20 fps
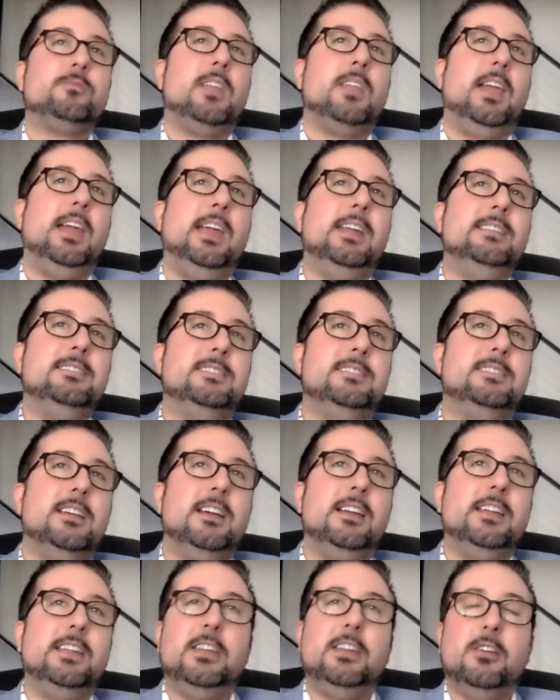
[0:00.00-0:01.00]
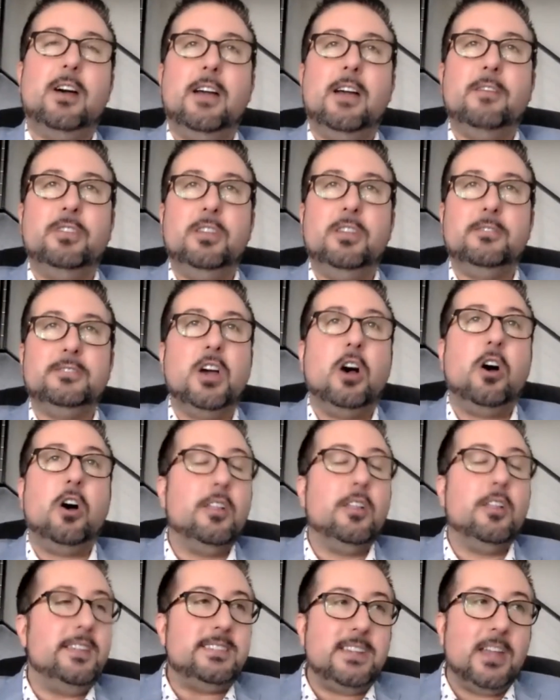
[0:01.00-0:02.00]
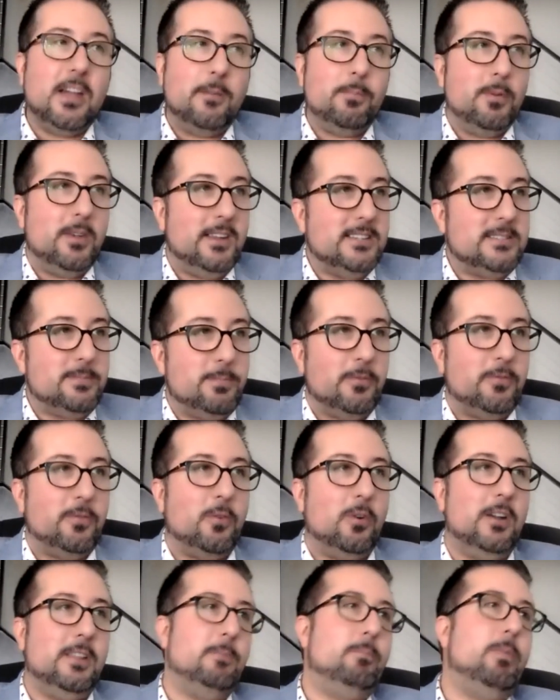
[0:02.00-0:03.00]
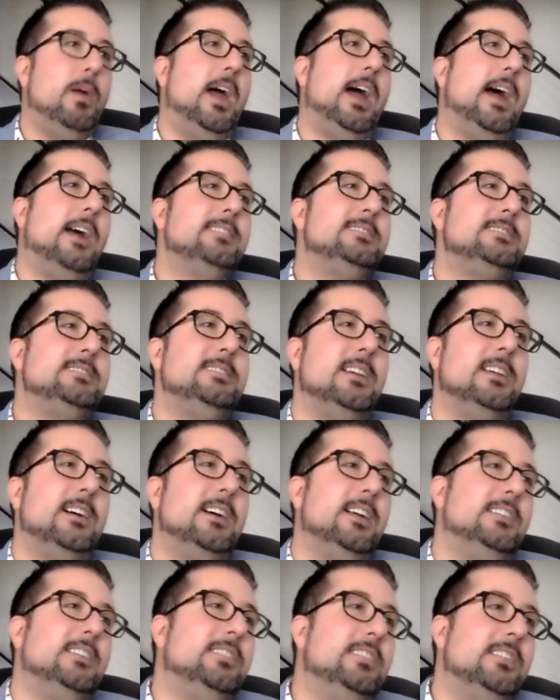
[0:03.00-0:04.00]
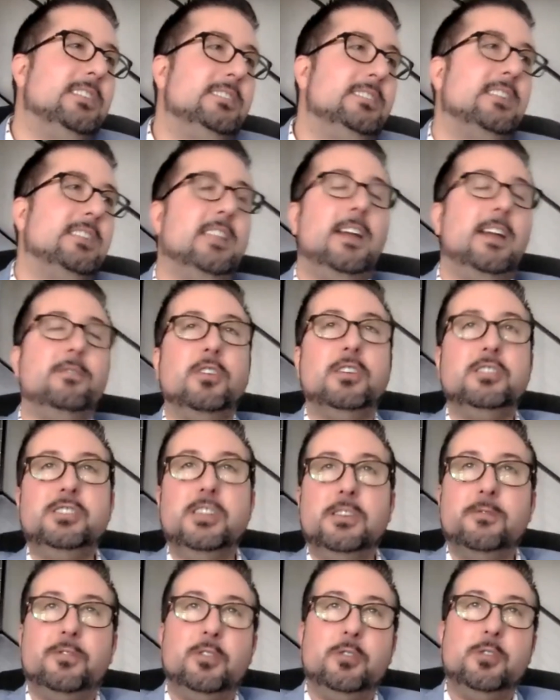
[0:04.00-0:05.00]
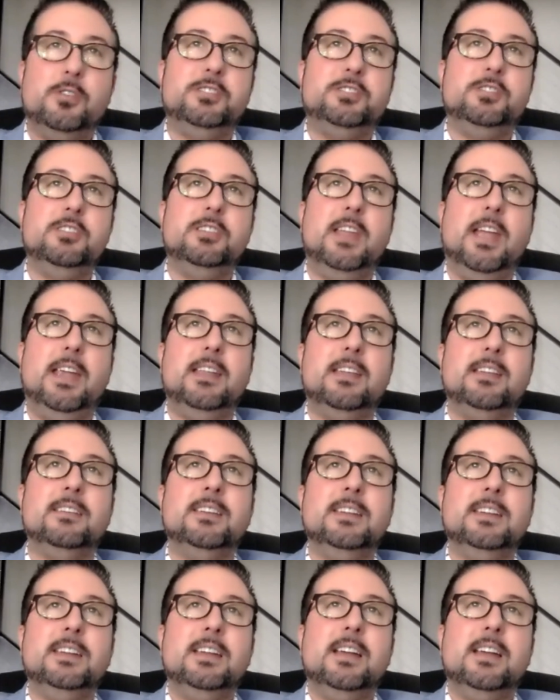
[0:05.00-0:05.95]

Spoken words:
And, I've used all of these companies before in the past to leverage influencer data